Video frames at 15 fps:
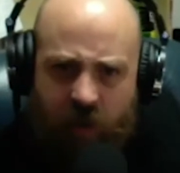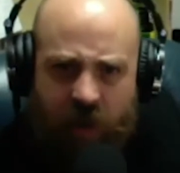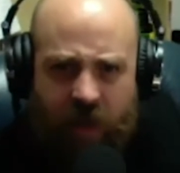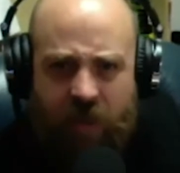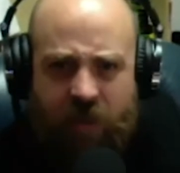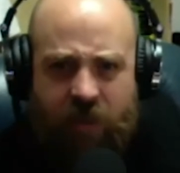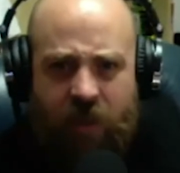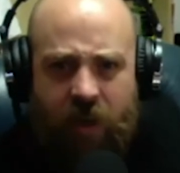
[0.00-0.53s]
Like,
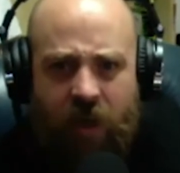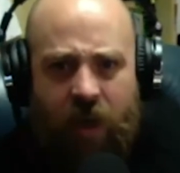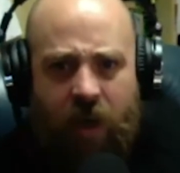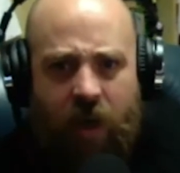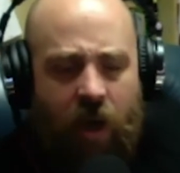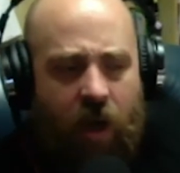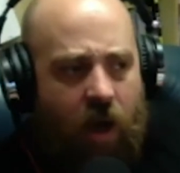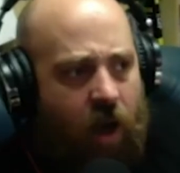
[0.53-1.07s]
it's
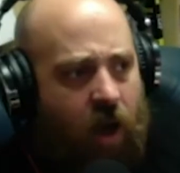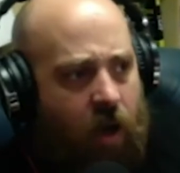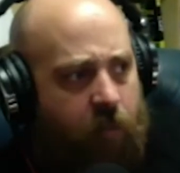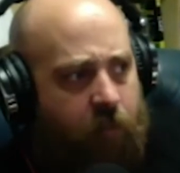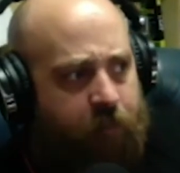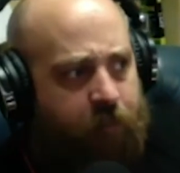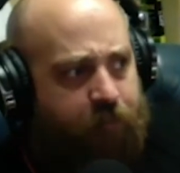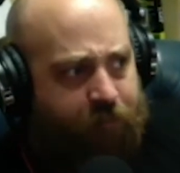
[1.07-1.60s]

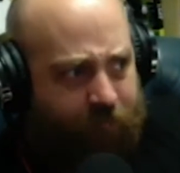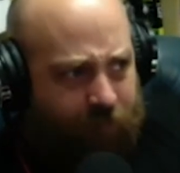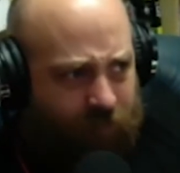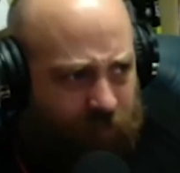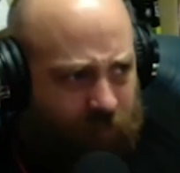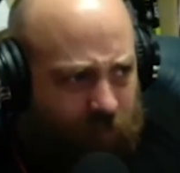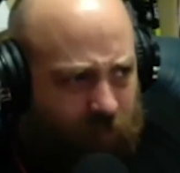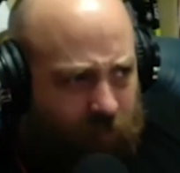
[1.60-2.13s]

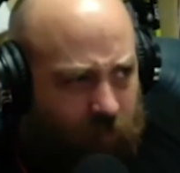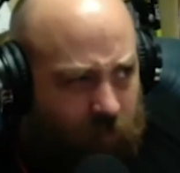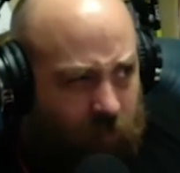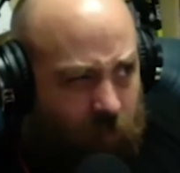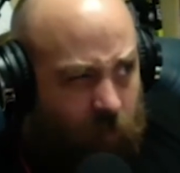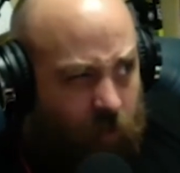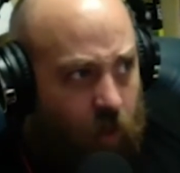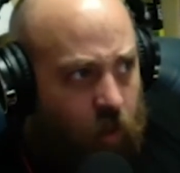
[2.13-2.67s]

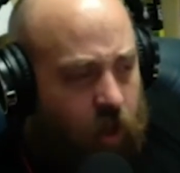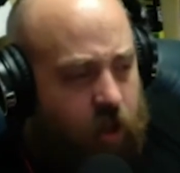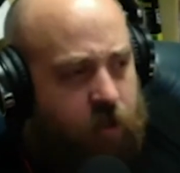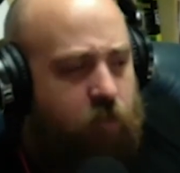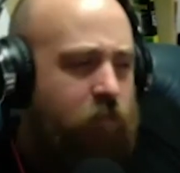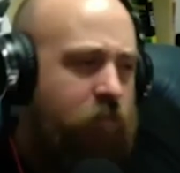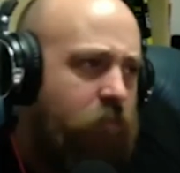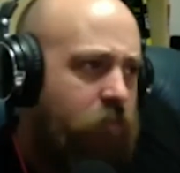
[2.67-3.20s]
because
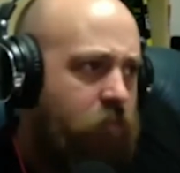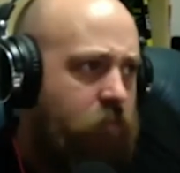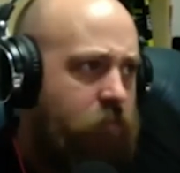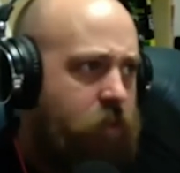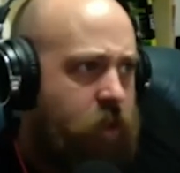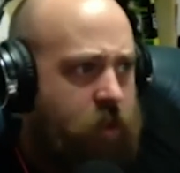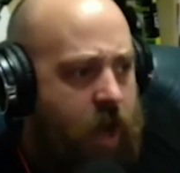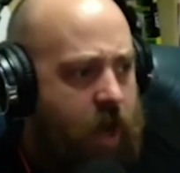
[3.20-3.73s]

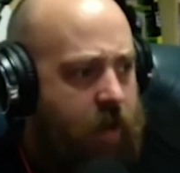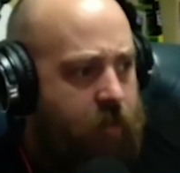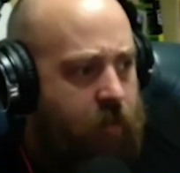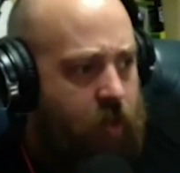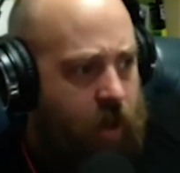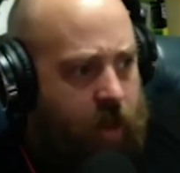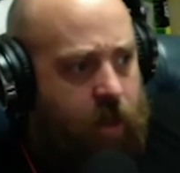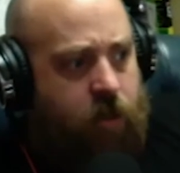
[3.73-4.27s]
just kind of
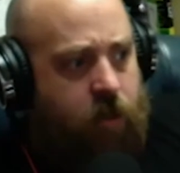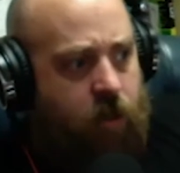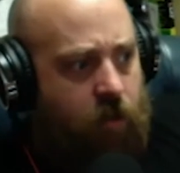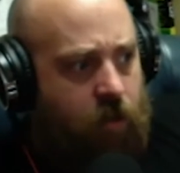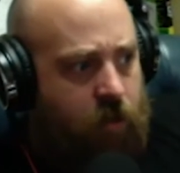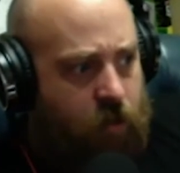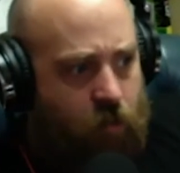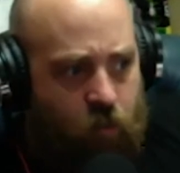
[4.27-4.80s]
like it's
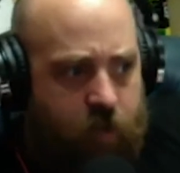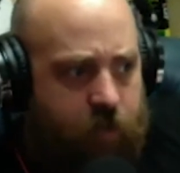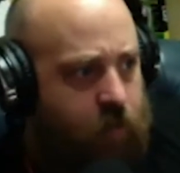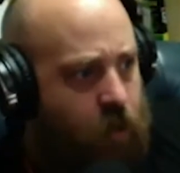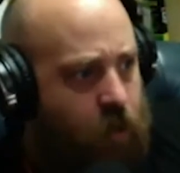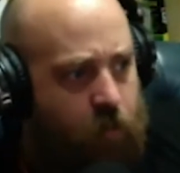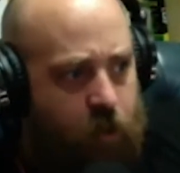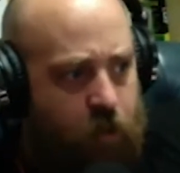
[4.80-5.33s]
a
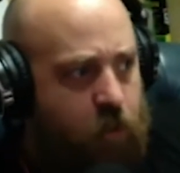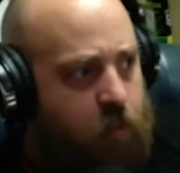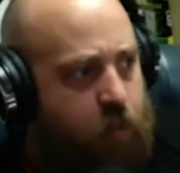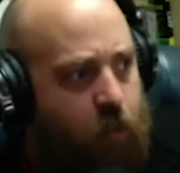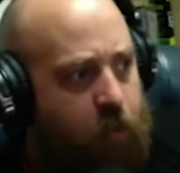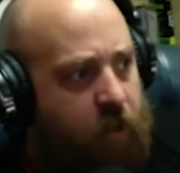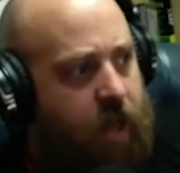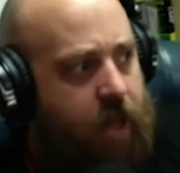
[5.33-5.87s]
refurbish,
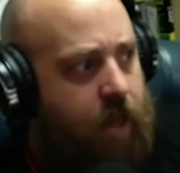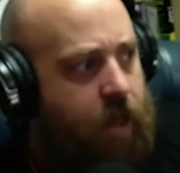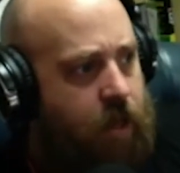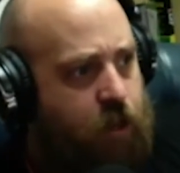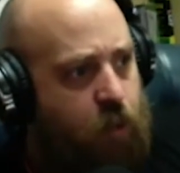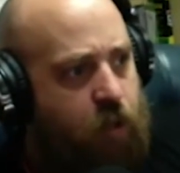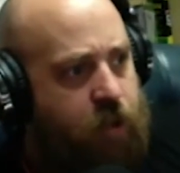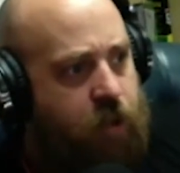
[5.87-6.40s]
rebuild, but like
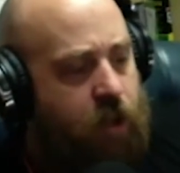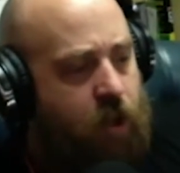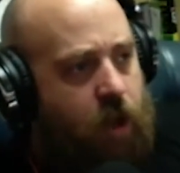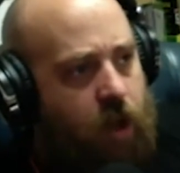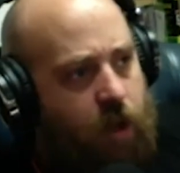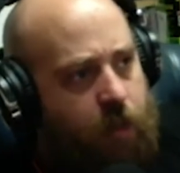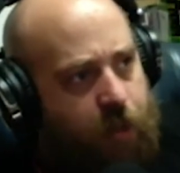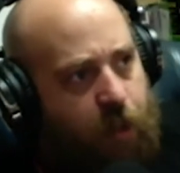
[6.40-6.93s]
it's
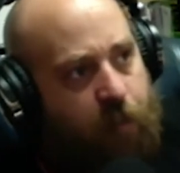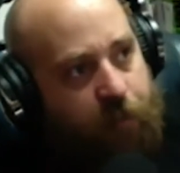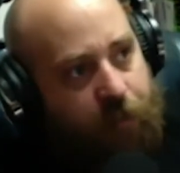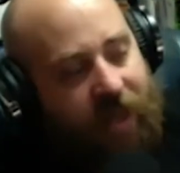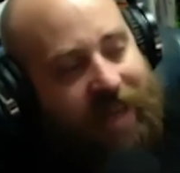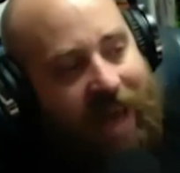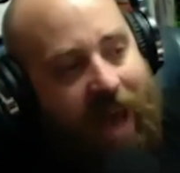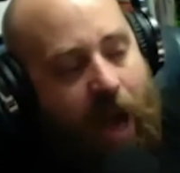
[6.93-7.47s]

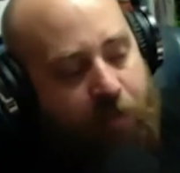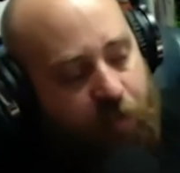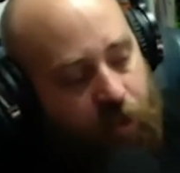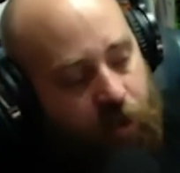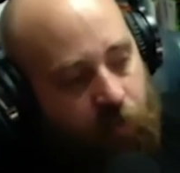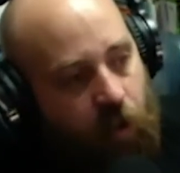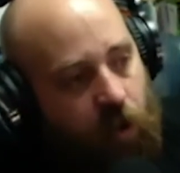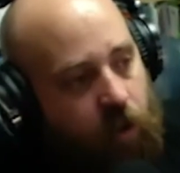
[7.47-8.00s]
the gap in
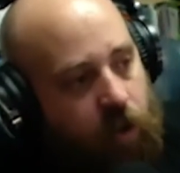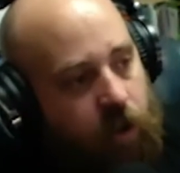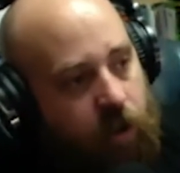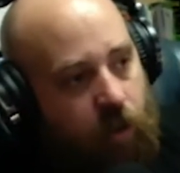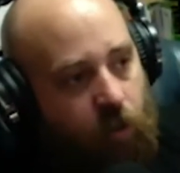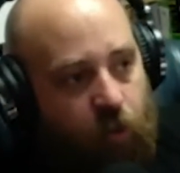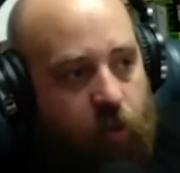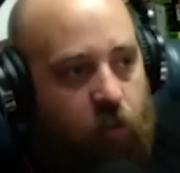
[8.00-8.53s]
the market
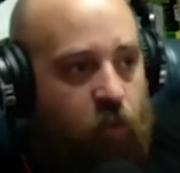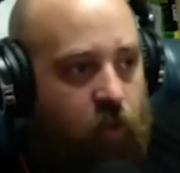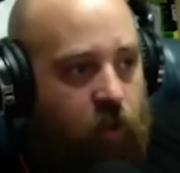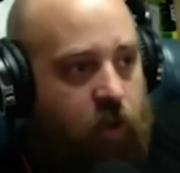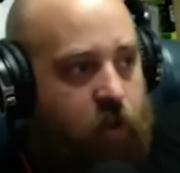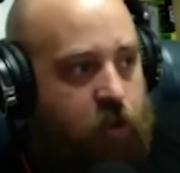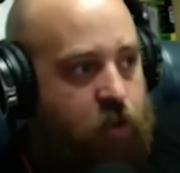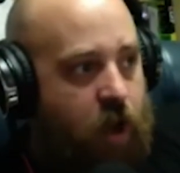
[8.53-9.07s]
that we
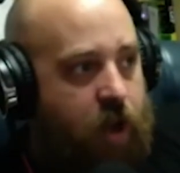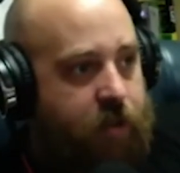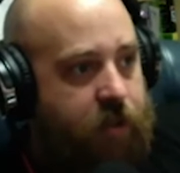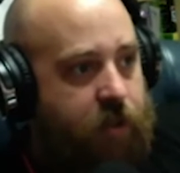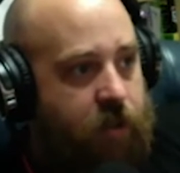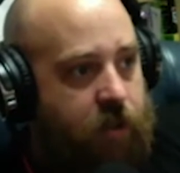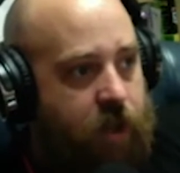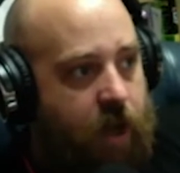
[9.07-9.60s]
really
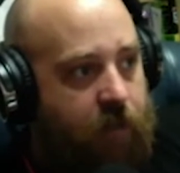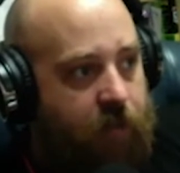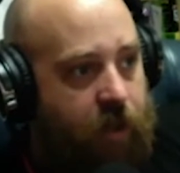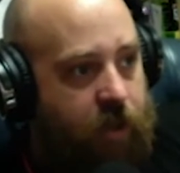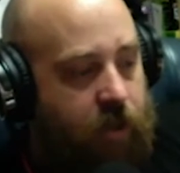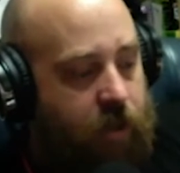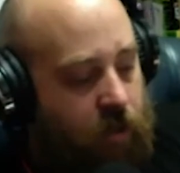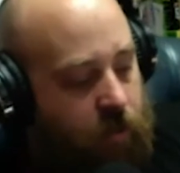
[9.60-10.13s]
address is kind of
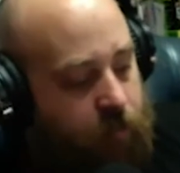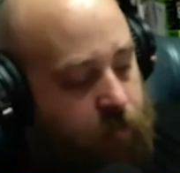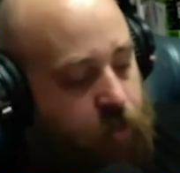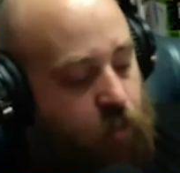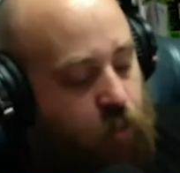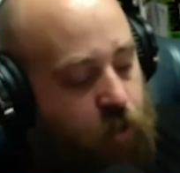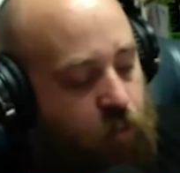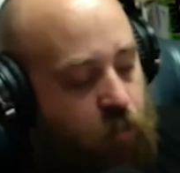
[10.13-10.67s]
like
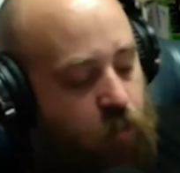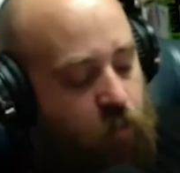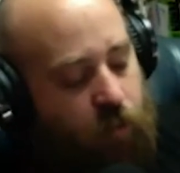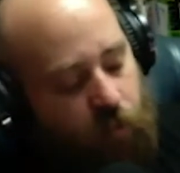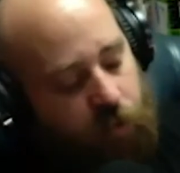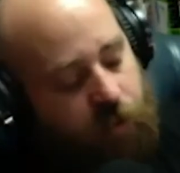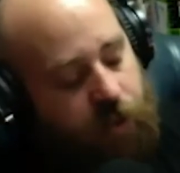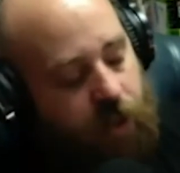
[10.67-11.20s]
we
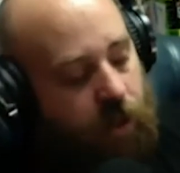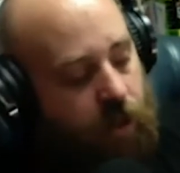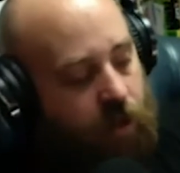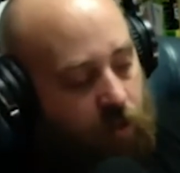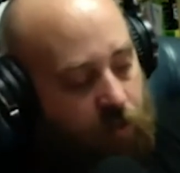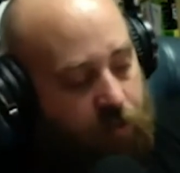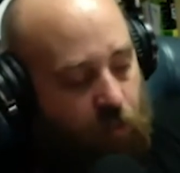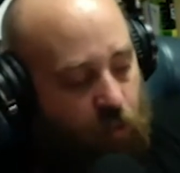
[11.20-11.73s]
will say like
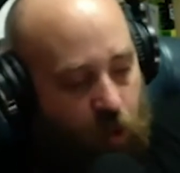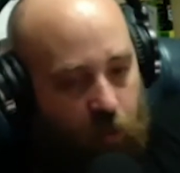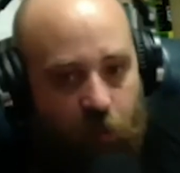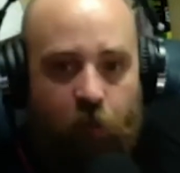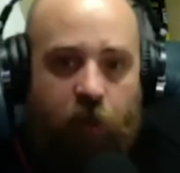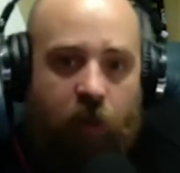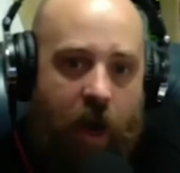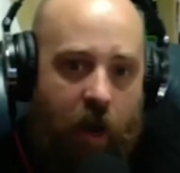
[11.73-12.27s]

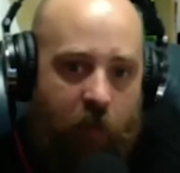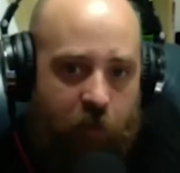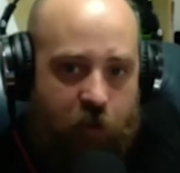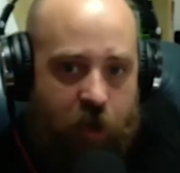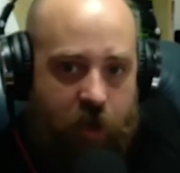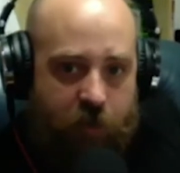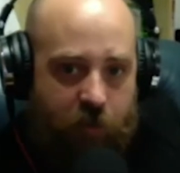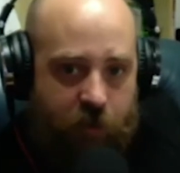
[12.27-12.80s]
affordable, reliable
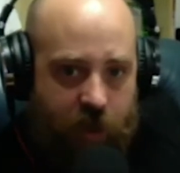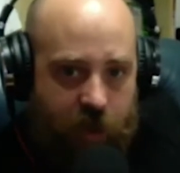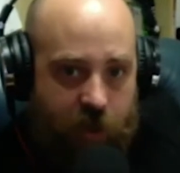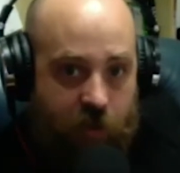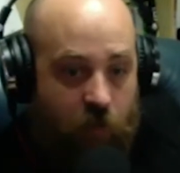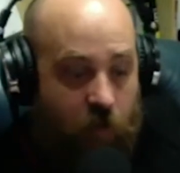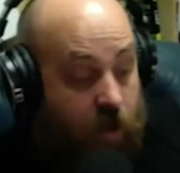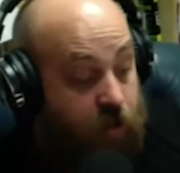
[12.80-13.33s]

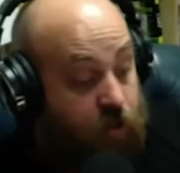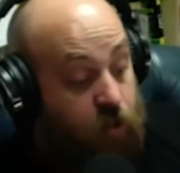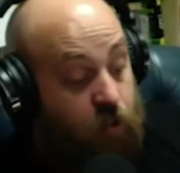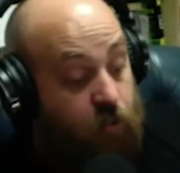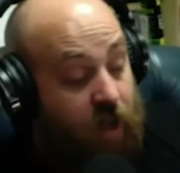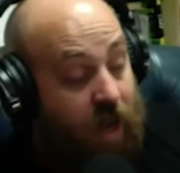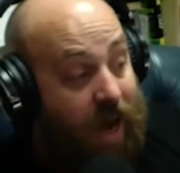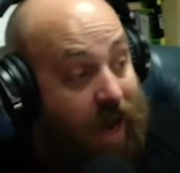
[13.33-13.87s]
transportation, right? So
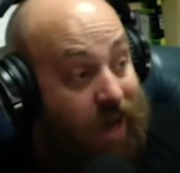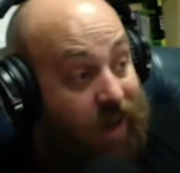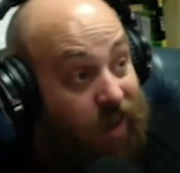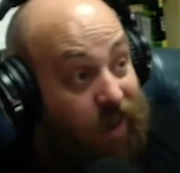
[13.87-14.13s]
you've got